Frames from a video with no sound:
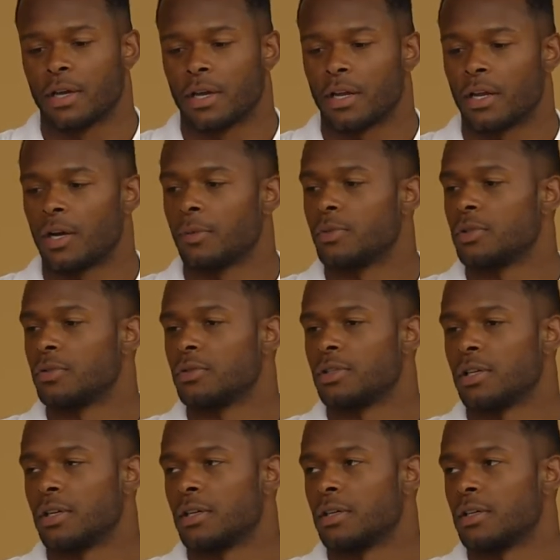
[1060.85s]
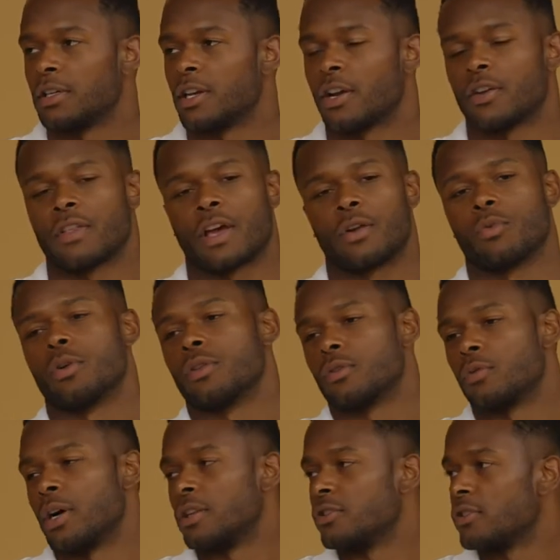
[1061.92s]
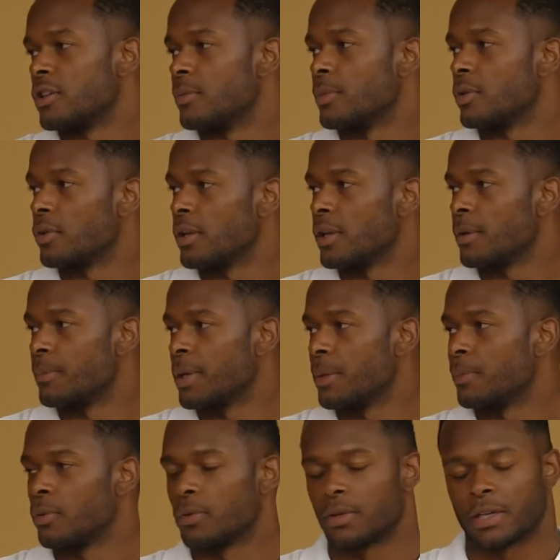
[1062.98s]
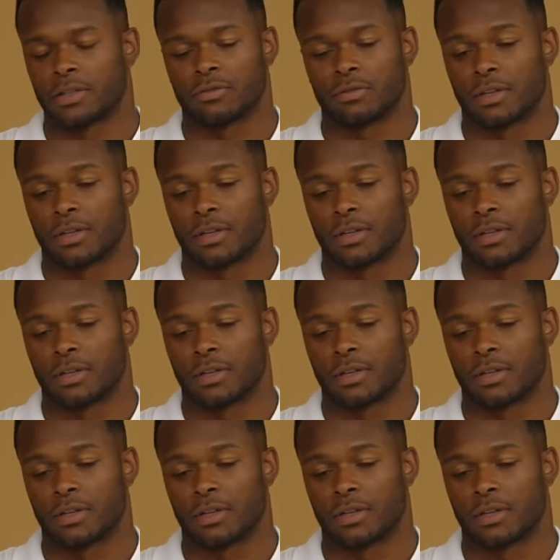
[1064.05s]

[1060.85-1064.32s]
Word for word: And it helps you to carry that on throughout your community and people that you